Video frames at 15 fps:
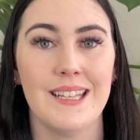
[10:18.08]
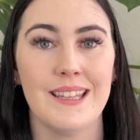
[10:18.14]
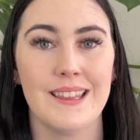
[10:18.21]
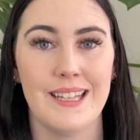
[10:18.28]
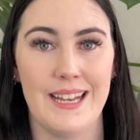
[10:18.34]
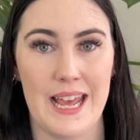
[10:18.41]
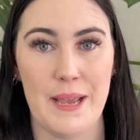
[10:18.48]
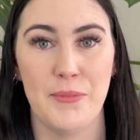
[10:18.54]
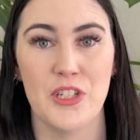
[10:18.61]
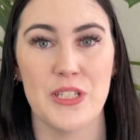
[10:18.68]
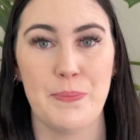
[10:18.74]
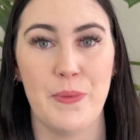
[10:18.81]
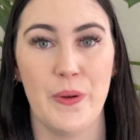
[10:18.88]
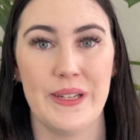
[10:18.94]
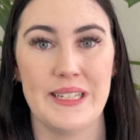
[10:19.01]
The neighbor is
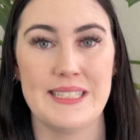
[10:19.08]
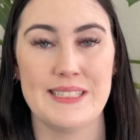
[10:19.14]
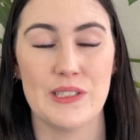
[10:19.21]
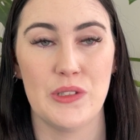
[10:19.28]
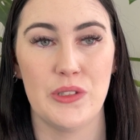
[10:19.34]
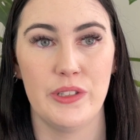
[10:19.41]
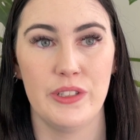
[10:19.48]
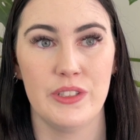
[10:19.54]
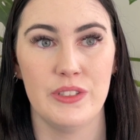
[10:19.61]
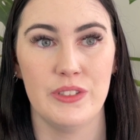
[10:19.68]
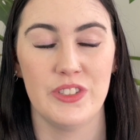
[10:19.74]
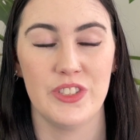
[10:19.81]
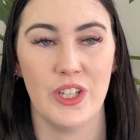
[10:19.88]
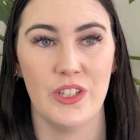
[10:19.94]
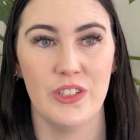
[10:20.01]
mowing his lawn,
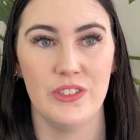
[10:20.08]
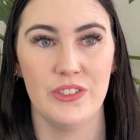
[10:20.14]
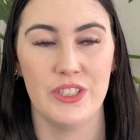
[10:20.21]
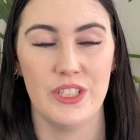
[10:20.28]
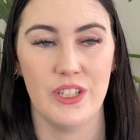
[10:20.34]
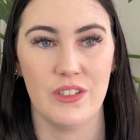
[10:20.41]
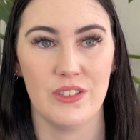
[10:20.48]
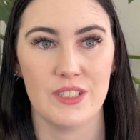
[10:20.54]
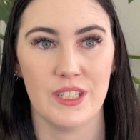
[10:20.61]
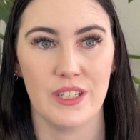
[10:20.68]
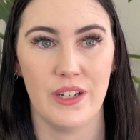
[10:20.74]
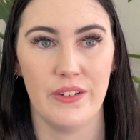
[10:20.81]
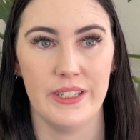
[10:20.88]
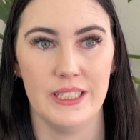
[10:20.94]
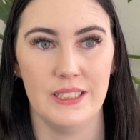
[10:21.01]
so the dogs are
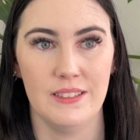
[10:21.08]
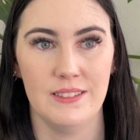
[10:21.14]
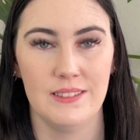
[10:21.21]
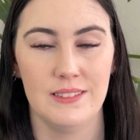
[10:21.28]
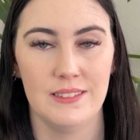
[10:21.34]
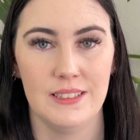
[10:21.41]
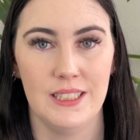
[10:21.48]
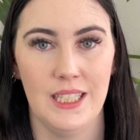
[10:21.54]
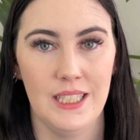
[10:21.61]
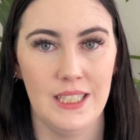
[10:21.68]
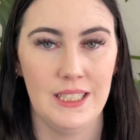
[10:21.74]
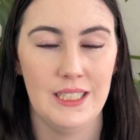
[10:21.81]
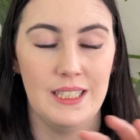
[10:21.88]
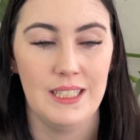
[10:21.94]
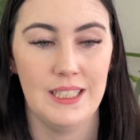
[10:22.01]
going
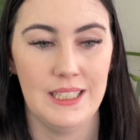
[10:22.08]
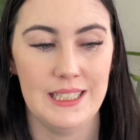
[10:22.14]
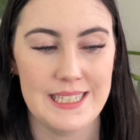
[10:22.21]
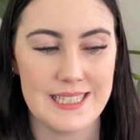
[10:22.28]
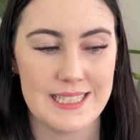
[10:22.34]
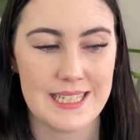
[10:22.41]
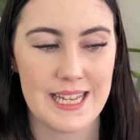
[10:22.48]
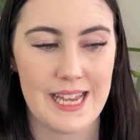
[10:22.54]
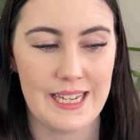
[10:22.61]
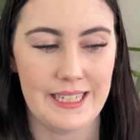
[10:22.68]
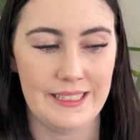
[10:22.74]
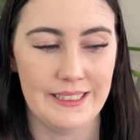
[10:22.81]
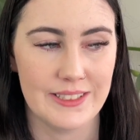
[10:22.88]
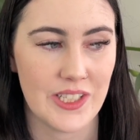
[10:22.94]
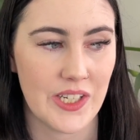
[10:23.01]

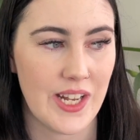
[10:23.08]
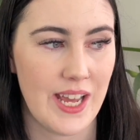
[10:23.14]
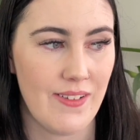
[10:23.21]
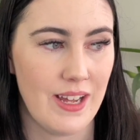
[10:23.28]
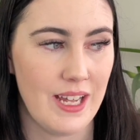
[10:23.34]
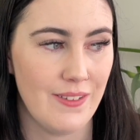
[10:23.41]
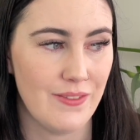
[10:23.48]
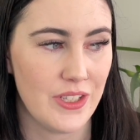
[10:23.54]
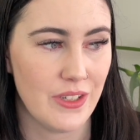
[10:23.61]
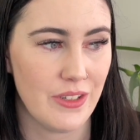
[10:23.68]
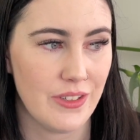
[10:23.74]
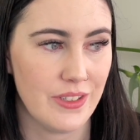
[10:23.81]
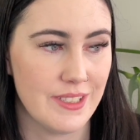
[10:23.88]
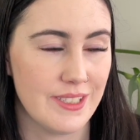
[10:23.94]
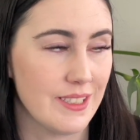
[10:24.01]
insane. So now I have
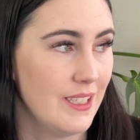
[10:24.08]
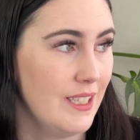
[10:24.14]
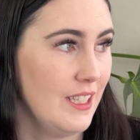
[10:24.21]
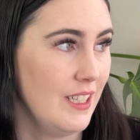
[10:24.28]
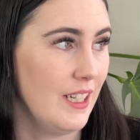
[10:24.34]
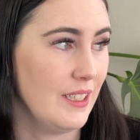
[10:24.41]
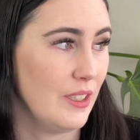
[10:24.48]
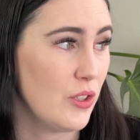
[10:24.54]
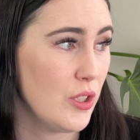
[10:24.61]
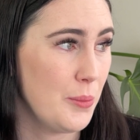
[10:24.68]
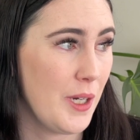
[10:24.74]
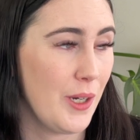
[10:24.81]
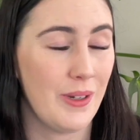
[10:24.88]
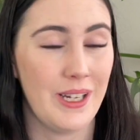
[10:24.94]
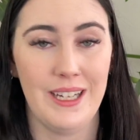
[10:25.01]
dogs, a
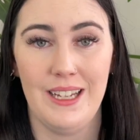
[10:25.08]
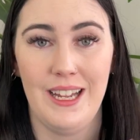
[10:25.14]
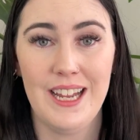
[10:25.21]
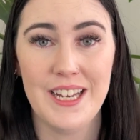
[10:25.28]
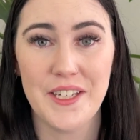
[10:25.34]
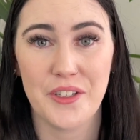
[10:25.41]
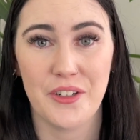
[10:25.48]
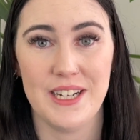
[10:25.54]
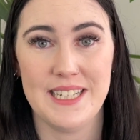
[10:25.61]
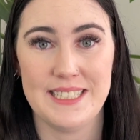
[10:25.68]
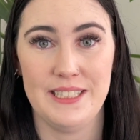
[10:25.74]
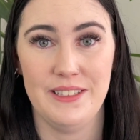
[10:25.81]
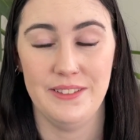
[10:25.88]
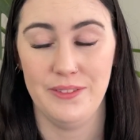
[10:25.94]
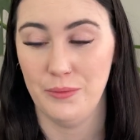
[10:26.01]
lawnmower, and a
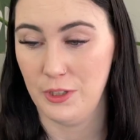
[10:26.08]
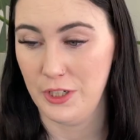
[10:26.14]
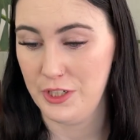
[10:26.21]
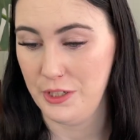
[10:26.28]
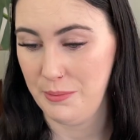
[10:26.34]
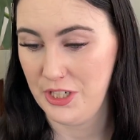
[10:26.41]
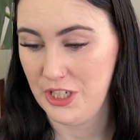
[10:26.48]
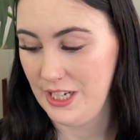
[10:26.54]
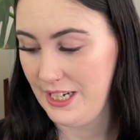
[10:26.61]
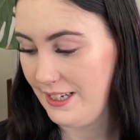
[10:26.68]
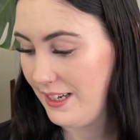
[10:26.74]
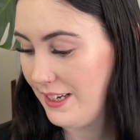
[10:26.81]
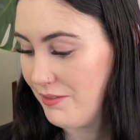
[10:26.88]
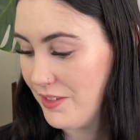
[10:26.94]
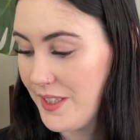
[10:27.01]
crazy washing machine.
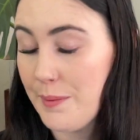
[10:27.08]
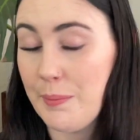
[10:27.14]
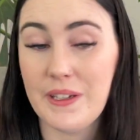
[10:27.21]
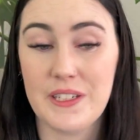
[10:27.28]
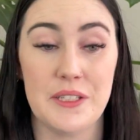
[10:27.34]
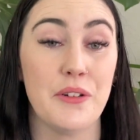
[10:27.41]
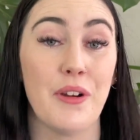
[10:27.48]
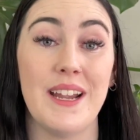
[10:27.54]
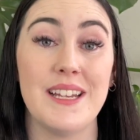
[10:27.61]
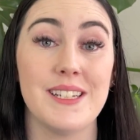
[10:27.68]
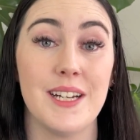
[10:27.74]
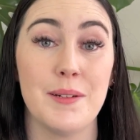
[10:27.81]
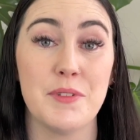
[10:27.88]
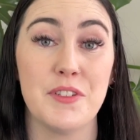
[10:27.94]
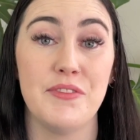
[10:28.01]
I really picked a great
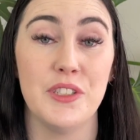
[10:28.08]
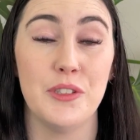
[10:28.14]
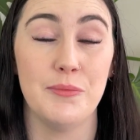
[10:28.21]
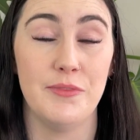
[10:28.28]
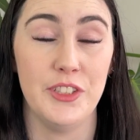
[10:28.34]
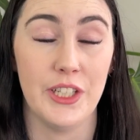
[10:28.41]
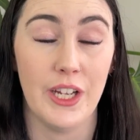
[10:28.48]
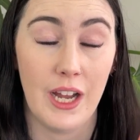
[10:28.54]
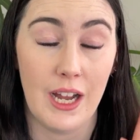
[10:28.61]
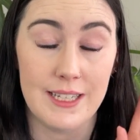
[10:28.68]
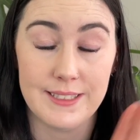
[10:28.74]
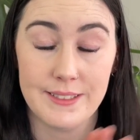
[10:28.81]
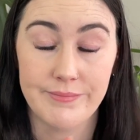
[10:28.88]
time to film for you guys.